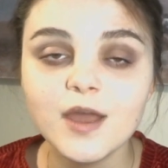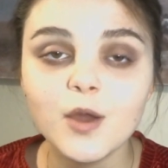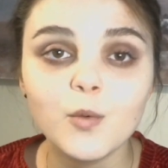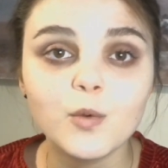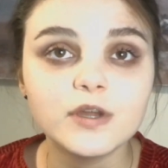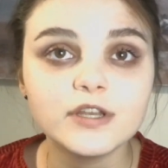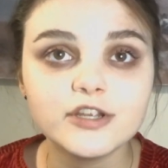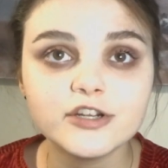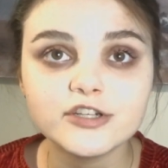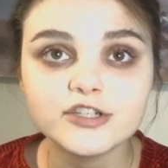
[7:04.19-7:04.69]

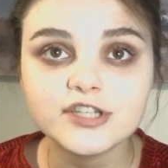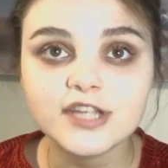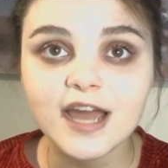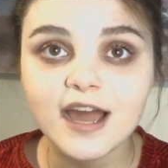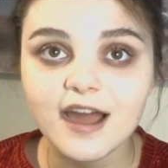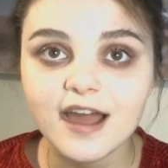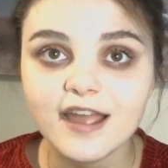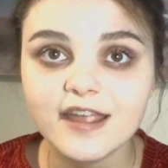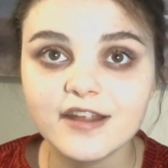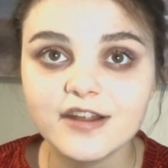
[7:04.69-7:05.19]
When you're
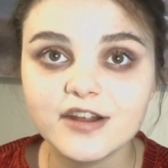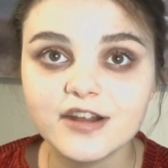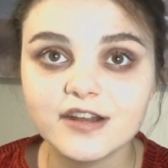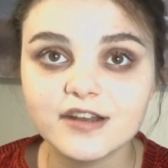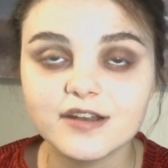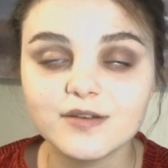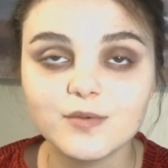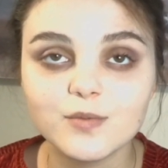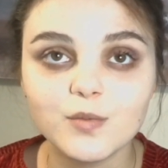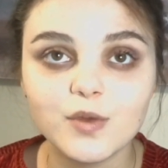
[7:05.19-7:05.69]

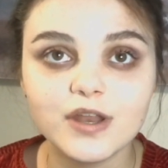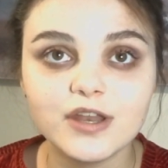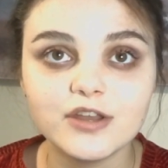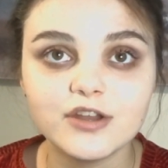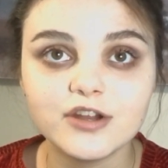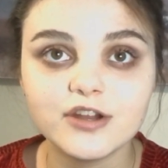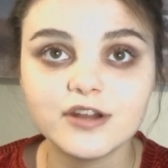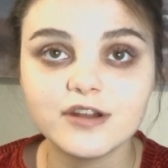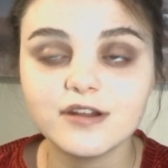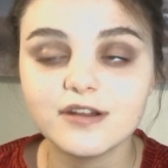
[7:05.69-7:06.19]
tired, when
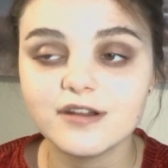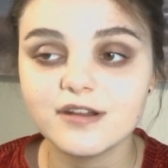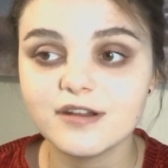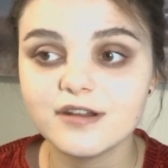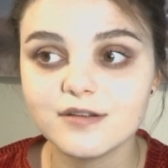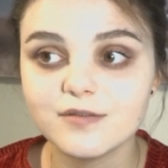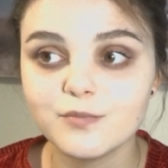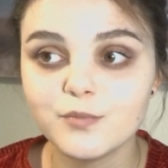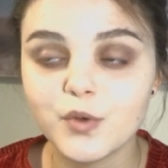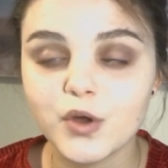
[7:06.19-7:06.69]
your
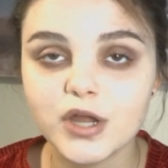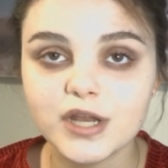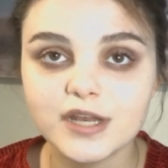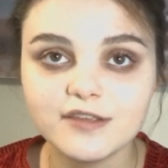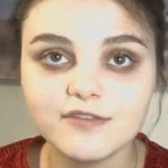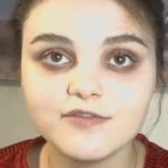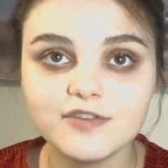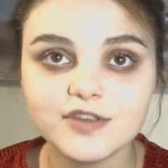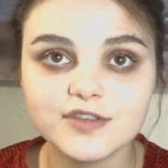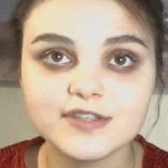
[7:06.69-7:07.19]
body
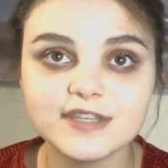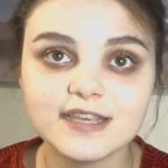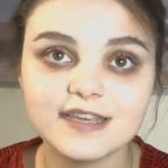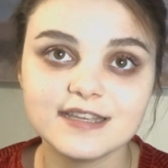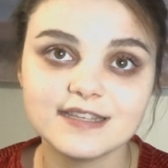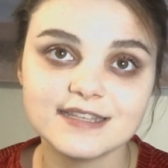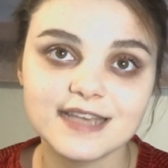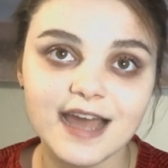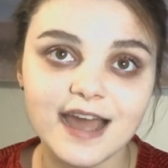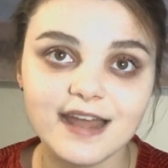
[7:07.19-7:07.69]
feels like
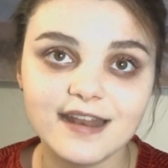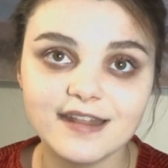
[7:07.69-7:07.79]
it's had